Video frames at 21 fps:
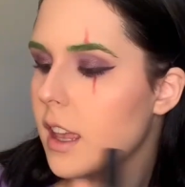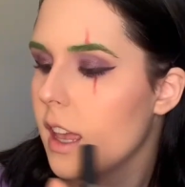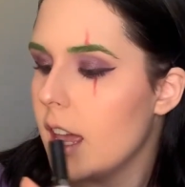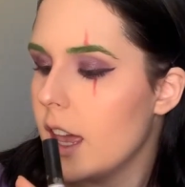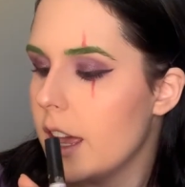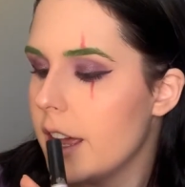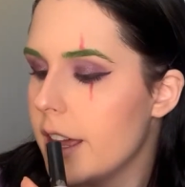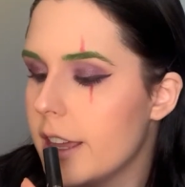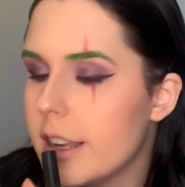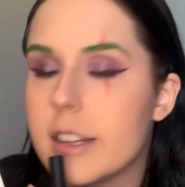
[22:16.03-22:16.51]

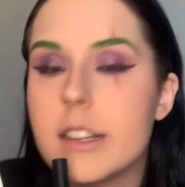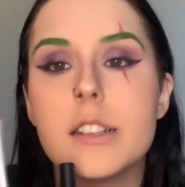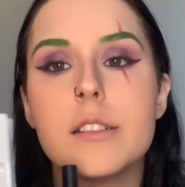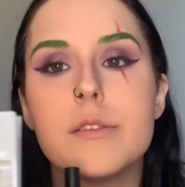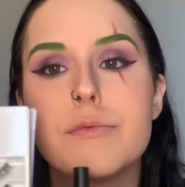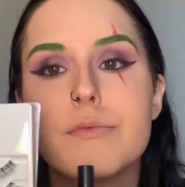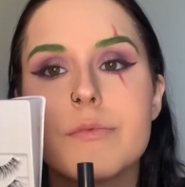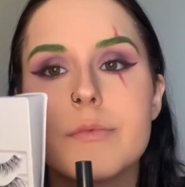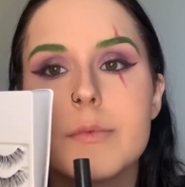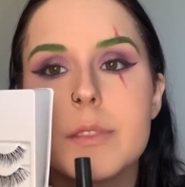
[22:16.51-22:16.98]
and
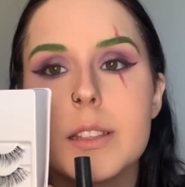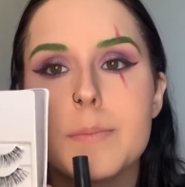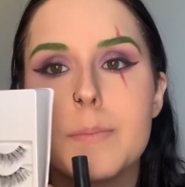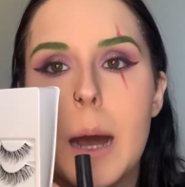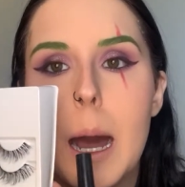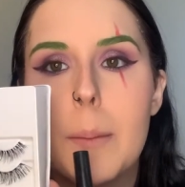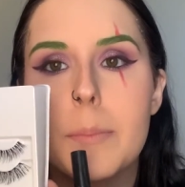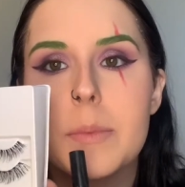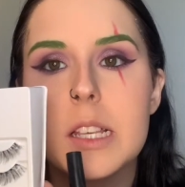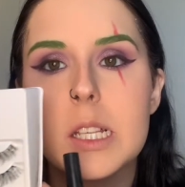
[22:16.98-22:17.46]

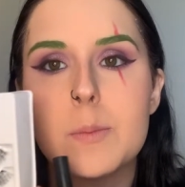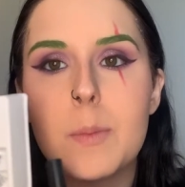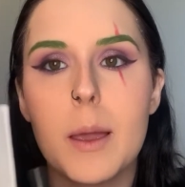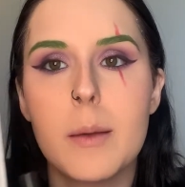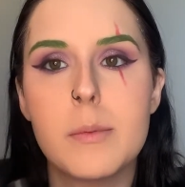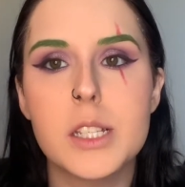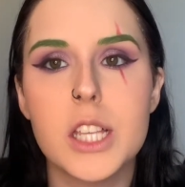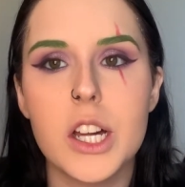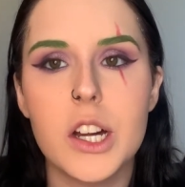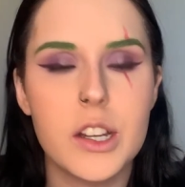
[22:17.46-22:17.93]
pop these
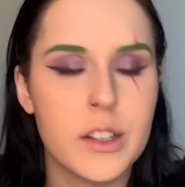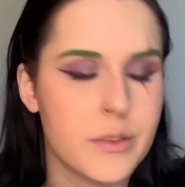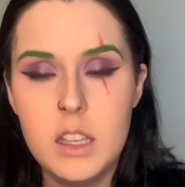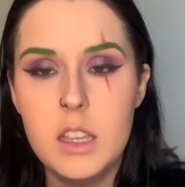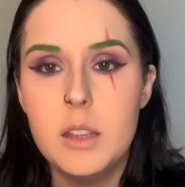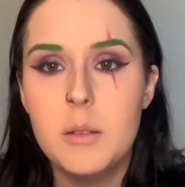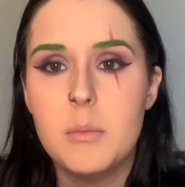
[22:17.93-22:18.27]
babies on.